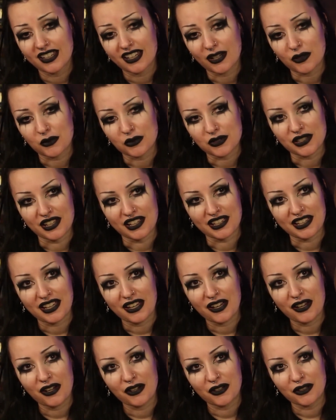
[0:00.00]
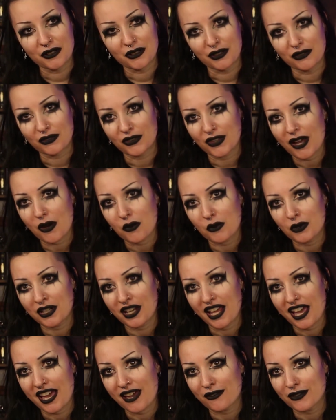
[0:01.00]
I was like, oh, if that
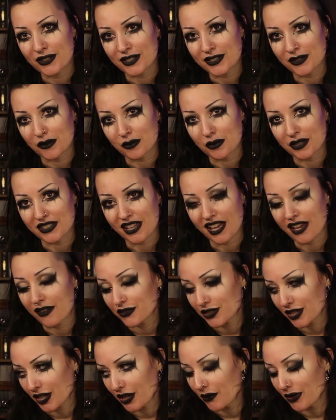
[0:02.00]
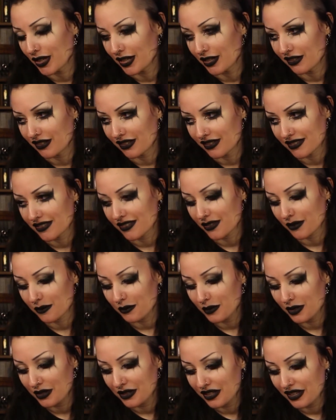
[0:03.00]
one ever disappears, I have to go in and ask them.